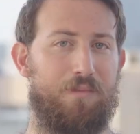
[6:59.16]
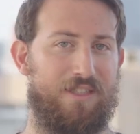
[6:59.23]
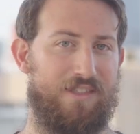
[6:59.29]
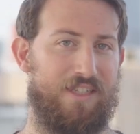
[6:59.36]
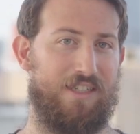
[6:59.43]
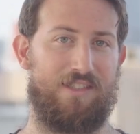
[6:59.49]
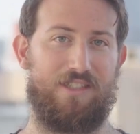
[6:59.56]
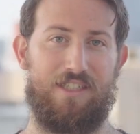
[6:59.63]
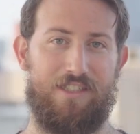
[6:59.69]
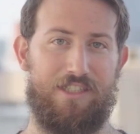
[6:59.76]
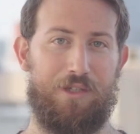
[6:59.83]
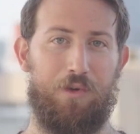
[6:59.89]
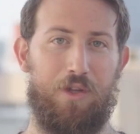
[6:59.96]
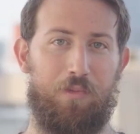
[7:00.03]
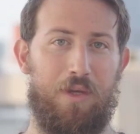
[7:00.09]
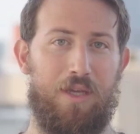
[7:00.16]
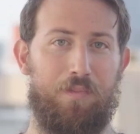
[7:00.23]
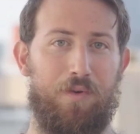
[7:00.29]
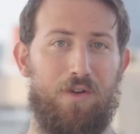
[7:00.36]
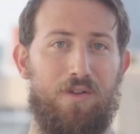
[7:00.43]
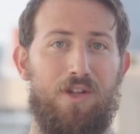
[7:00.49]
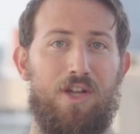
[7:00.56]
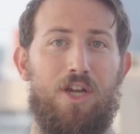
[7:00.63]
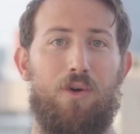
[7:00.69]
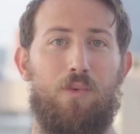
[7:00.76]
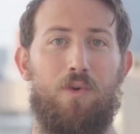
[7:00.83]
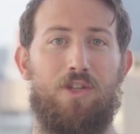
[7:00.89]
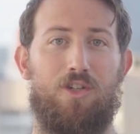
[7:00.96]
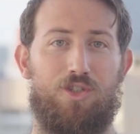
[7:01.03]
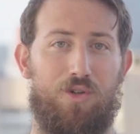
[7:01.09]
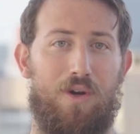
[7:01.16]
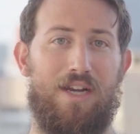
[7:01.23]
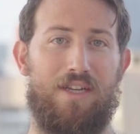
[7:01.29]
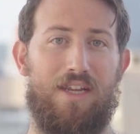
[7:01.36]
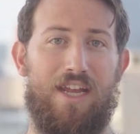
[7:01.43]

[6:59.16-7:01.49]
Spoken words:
mistakes I see with people when they're trying to